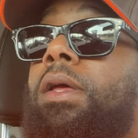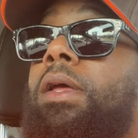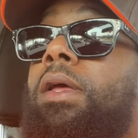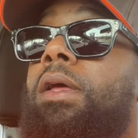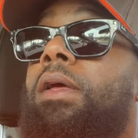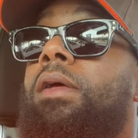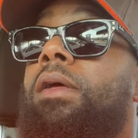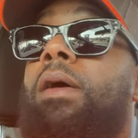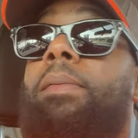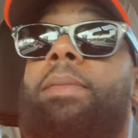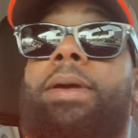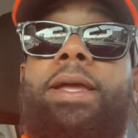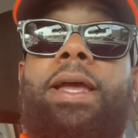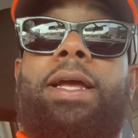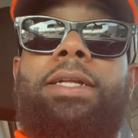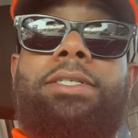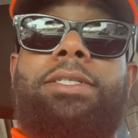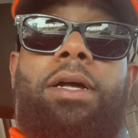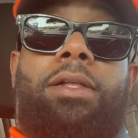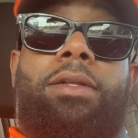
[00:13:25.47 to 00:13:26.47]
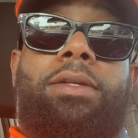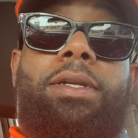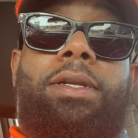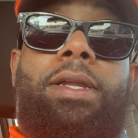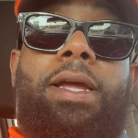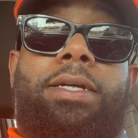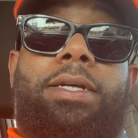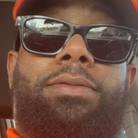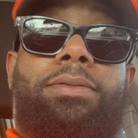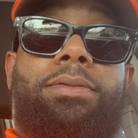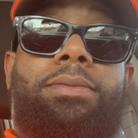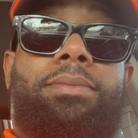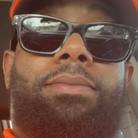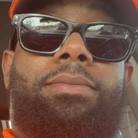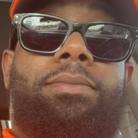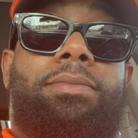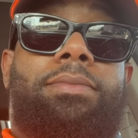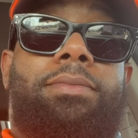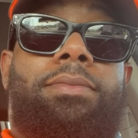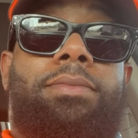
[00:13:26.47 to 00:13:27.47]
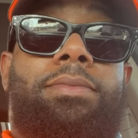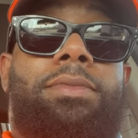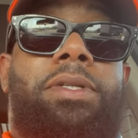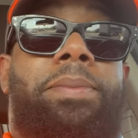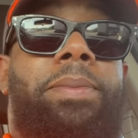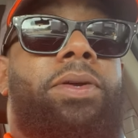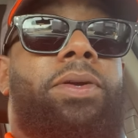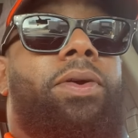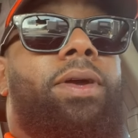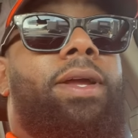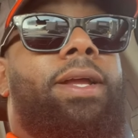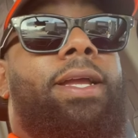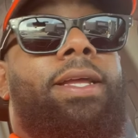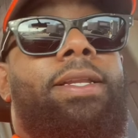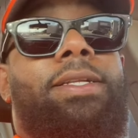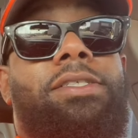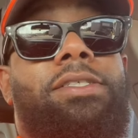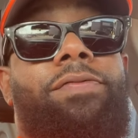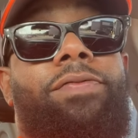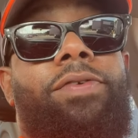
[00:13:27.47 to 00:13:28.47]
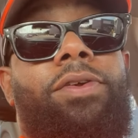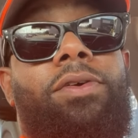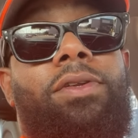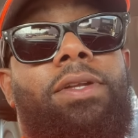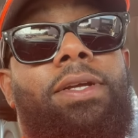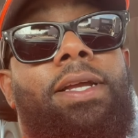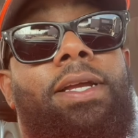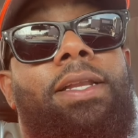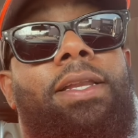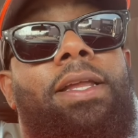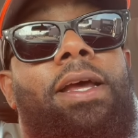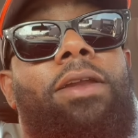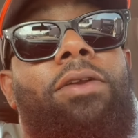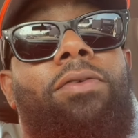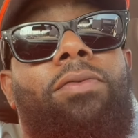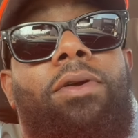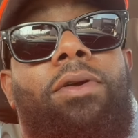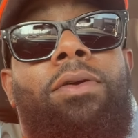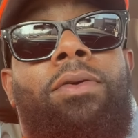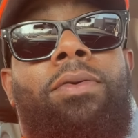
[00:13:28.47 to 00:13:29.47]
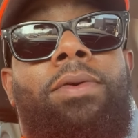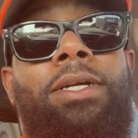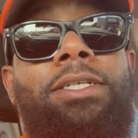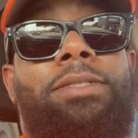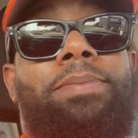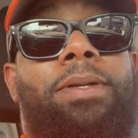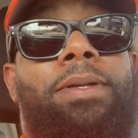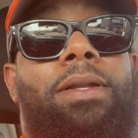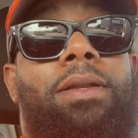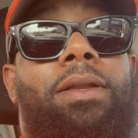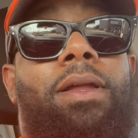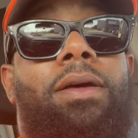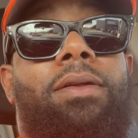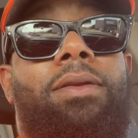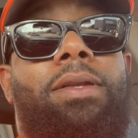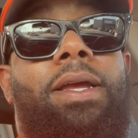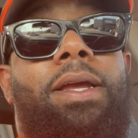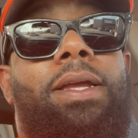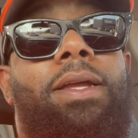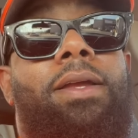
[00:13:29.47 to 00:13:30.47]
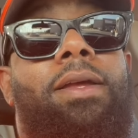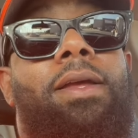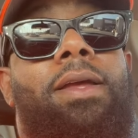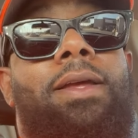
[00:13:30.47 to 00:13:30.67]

I'm going to catch y'all on the next one. Let me go ahead and get this fuel and get down the road. It's been a long day.